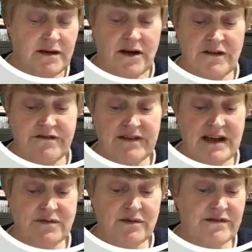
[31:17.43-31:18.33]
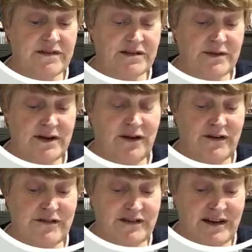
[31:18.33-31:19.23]
I flaked one of this one
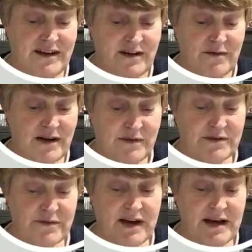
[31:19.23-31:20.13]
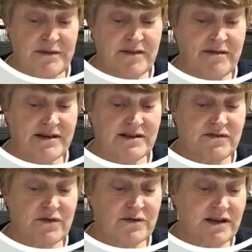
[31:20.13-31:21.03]
off while I was away, but the rest
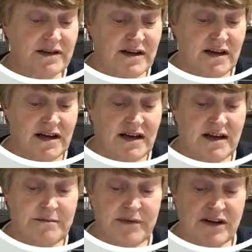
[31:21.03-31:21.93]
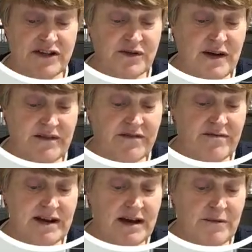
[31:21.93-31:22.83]
are all done. But I do have the
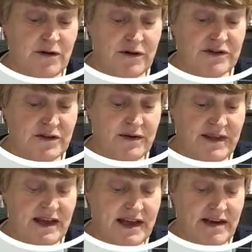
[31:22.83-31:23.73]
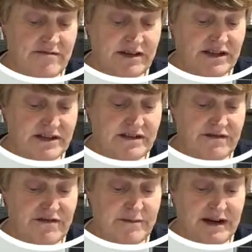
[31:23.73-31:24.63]
nail block, so when they get
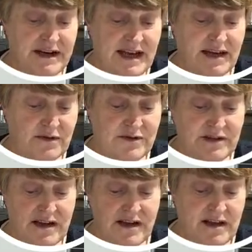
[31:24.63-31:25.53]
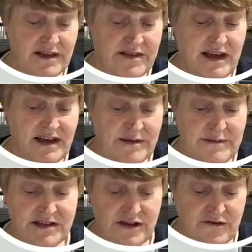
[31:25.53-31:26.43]
redundant from my nails, they come
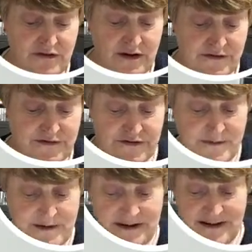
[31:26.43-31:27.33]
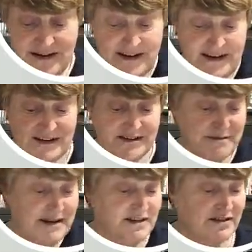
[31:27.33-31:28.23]
into the craft room. Just
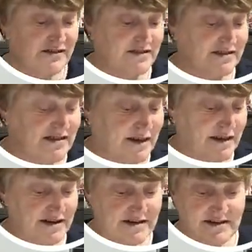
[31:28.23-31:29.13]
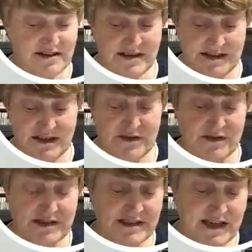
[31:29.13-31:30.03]
make sure nothing dusty on
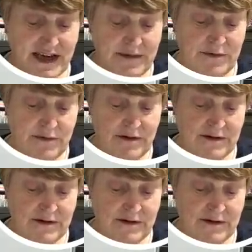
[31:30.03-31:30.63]
the table.